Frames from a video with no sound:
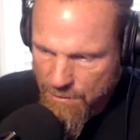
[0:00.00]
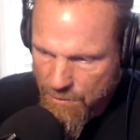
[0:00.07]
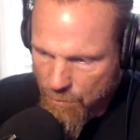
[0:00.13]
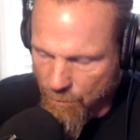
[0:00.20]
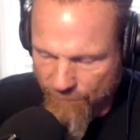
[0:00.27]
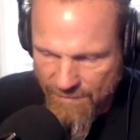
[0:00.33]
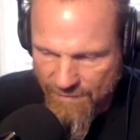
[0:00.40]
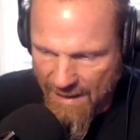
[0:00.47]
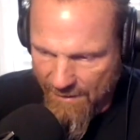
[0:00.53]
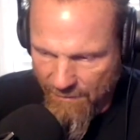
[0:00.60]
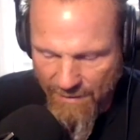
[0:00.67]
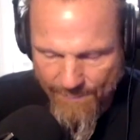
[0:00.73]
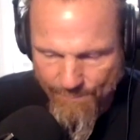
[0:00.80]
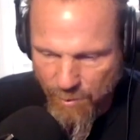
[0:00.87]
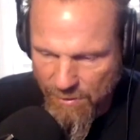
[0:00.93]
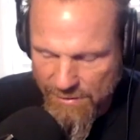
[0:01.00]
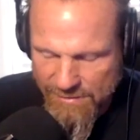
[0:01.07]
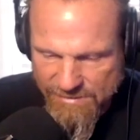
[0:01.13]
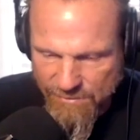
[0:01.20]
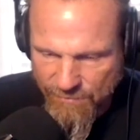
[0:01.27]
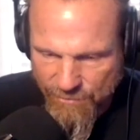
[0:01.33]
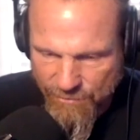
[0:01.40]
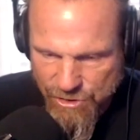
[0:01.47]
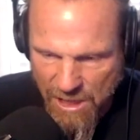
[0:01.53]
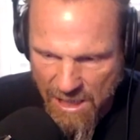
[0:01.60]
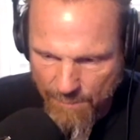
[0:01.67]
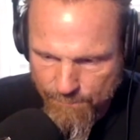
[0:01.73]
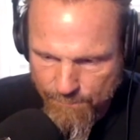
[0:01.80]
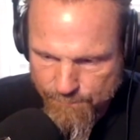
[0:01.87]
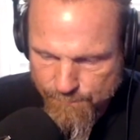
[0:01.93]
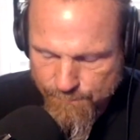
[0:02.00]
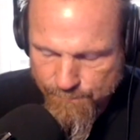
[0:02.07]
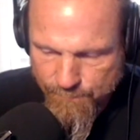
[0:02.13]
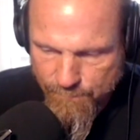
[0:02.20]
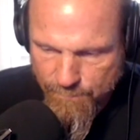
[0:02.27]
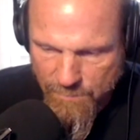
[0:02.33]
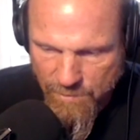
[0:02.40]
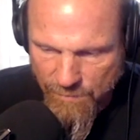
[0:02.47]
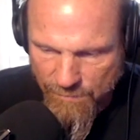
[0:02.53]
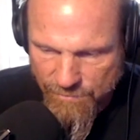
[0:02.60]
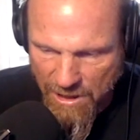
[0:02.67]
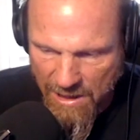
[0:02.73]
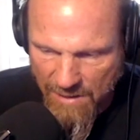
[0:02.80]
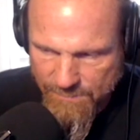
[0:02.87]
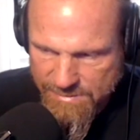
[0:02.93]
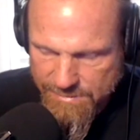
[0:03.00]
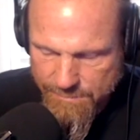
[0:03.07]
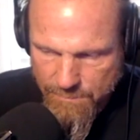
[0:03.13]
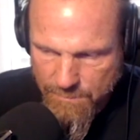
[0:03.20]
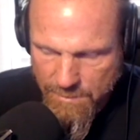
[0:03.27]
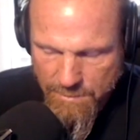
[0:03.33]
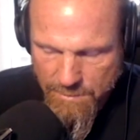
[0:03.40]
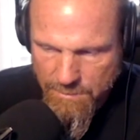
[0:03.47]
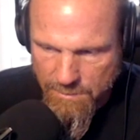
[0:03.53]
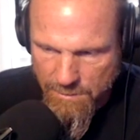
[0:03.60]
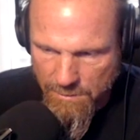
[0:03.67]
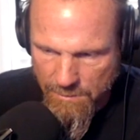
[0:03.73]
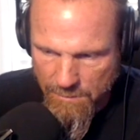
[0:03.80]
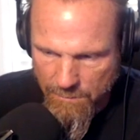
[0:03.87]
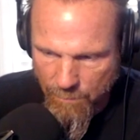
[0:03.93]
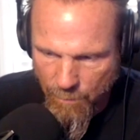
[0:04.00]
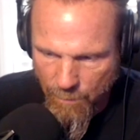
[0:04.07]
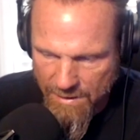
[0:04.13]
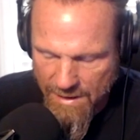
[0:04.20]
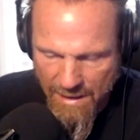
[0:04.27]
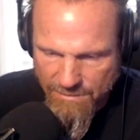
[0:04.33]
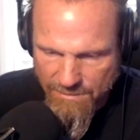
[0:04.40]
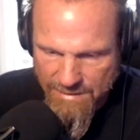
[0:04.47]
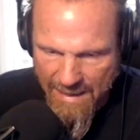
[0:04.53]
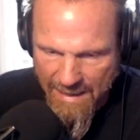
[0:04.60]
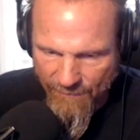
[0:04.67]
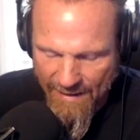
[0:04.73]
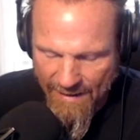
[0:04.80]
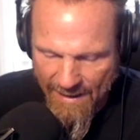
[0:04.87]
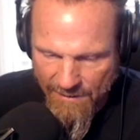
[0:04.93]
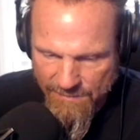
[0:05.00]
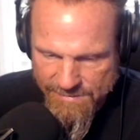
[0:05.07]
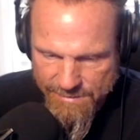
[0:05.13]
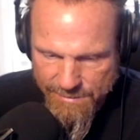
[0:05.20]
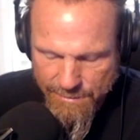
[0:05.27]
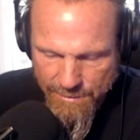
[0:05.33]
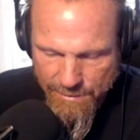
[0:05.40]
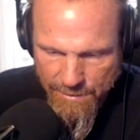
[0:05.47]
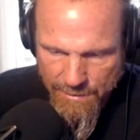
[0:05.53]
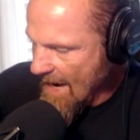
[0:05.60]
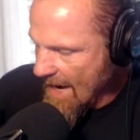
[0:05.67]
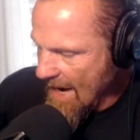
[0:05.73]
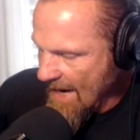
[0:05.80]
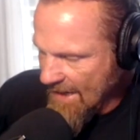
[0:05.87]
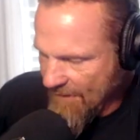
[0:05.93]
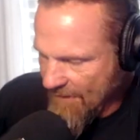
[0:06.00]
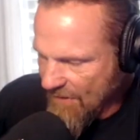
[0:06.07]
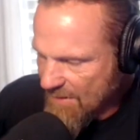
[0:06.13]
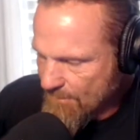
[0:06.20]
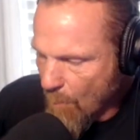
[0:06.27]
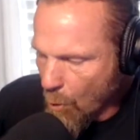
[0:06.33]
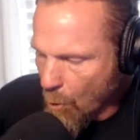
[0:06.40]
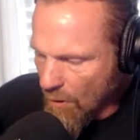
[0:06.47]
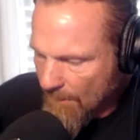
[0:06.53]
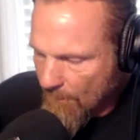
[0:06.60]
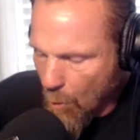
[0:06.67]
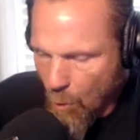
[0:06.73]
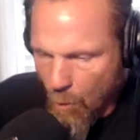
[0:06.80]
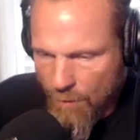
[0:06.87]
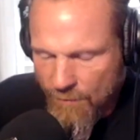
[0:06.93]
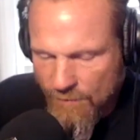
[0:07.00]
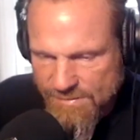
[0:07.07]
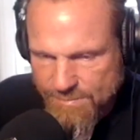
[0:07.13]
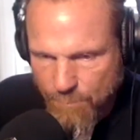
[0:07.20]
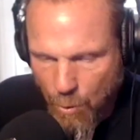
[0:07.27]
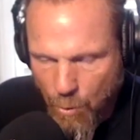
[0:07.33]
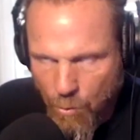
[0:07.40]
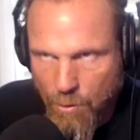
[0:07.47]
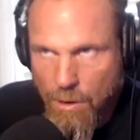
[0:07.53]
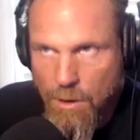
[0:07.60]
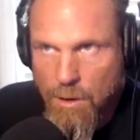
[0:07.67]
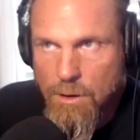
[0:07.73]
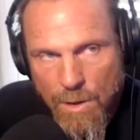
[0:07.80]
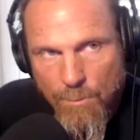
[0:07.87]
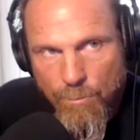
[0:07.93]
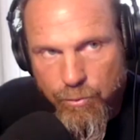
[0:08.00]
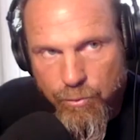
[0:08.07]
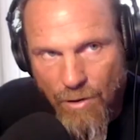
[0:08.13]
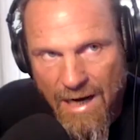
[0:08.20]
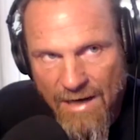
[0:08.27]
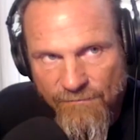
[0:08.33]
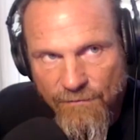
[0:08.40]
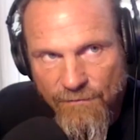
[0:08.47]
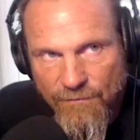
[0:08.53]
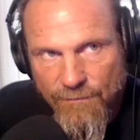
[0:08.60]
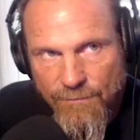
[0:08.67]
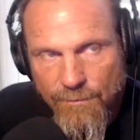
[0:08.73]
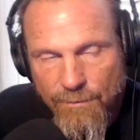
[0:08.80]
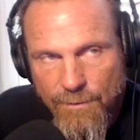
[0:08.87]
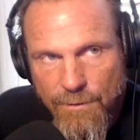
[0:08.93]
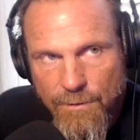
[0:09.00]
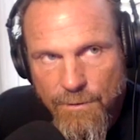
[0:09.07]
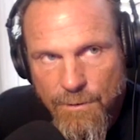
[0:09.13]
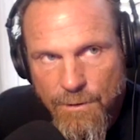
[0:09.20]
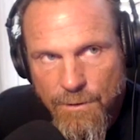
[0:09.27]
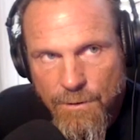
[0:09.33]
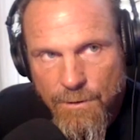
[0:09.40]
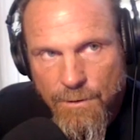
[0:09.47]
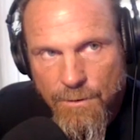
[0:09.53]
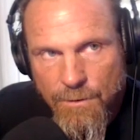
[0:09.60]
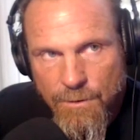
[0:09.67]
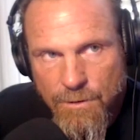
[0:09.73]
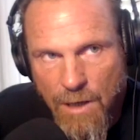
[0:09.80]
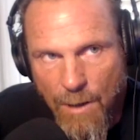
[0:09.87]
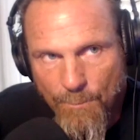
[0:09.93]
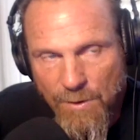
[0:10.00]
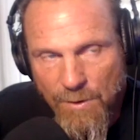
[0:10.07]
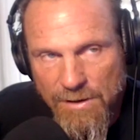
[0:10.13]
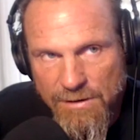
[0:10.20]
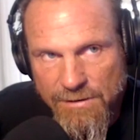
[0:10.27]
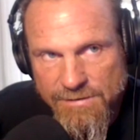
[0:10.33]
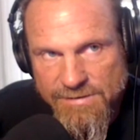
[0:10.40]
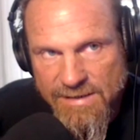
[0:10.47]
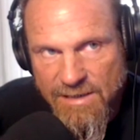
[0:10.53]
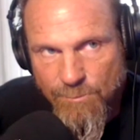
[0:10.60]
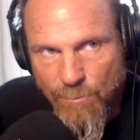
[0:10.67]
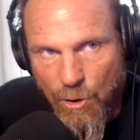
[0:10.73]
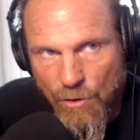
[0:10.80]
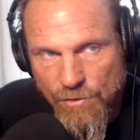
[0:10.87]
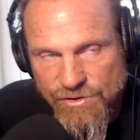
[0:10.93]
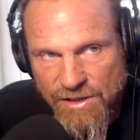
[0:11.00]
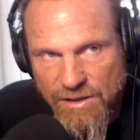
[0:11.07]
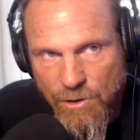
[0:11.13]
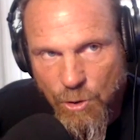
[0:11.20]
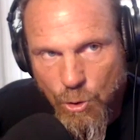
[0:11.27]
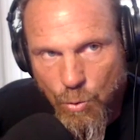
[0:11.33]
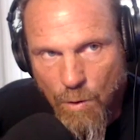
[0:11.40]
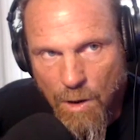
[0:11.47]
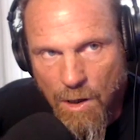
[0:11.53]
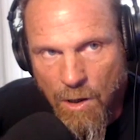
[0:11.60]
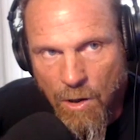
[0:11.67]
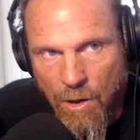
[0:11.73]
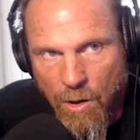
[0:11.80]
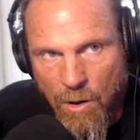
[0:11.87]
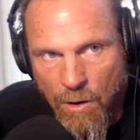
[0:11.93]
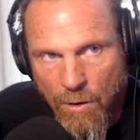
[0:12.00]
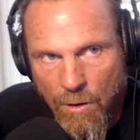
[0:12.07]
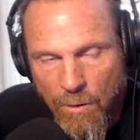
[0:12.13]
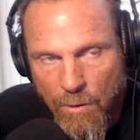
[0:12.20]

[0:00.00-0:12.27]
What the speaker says: We've got to let police do their jobs. We can't tie their hands. And I think more and more, there's more private companies emerging who are